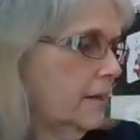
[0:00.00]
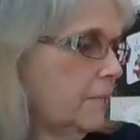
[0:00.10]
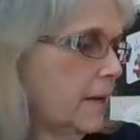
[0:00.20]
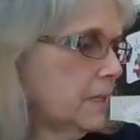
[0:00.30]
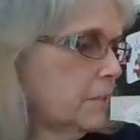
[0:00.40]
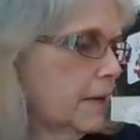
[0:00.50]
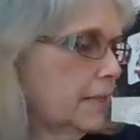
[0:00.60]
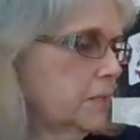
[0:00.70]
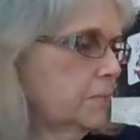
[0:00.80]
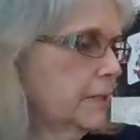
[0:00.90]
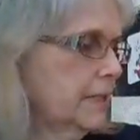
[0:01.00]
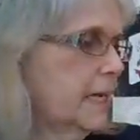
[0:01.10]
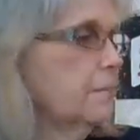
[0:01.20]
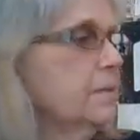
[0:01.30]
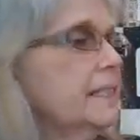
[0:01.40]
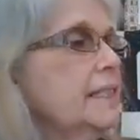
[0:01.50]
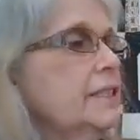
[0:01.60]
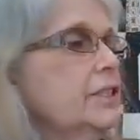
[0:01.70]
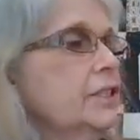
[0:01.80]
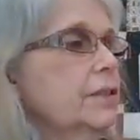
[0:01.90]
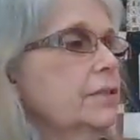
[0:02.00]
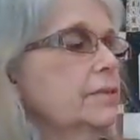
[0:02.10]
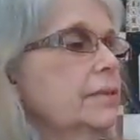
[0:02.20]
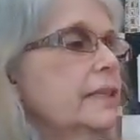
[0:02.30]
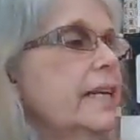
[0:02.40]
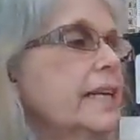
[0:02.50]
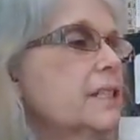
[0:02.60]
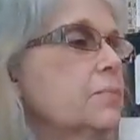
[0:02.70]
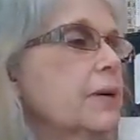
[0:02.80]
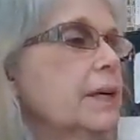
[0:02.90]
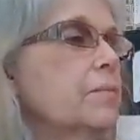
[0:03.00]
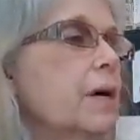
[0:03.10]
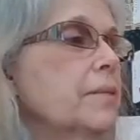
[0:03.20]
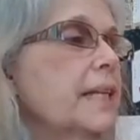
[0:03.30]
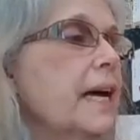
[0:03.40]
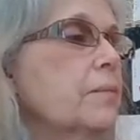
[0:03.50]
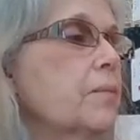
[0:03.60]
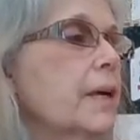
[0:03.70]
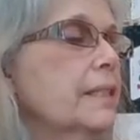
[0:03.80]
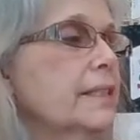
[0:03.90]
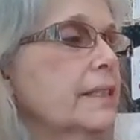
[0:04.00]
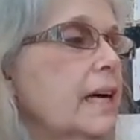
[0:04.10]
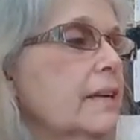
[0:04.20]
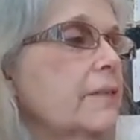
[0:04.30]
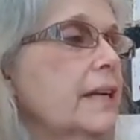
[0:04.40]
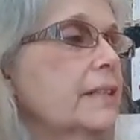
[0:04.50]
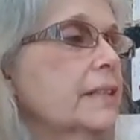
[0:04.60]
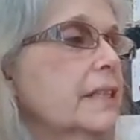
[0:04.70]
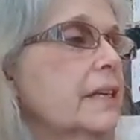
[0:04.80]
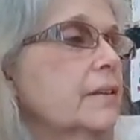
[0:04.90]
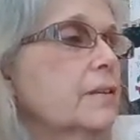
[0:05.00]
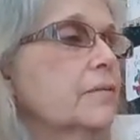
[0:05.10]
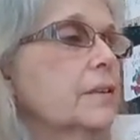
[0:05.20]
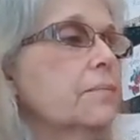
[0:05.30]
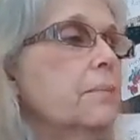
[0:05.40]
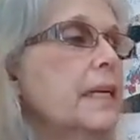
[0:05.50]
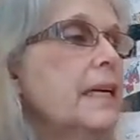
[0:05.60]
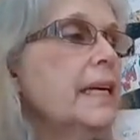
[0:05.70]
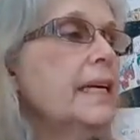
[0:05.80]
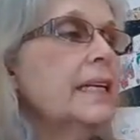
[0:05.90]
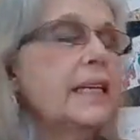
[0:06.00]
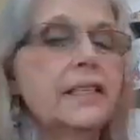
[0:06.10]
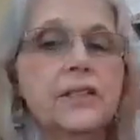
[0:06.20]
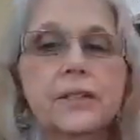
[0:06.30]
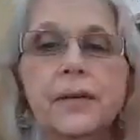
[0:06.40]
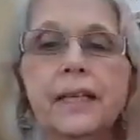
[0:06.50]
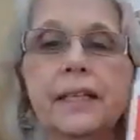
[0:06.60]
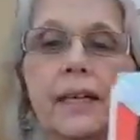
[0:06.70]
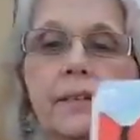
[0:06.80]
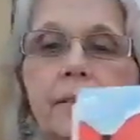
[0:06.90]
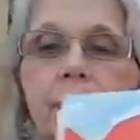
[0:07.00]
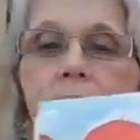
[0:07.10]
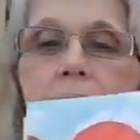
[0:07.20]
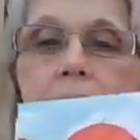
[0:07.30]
The best part of springtime is Easter. Last spring, Mom and Dad brought us a lot of eggs to color for the big Easter egg hunt.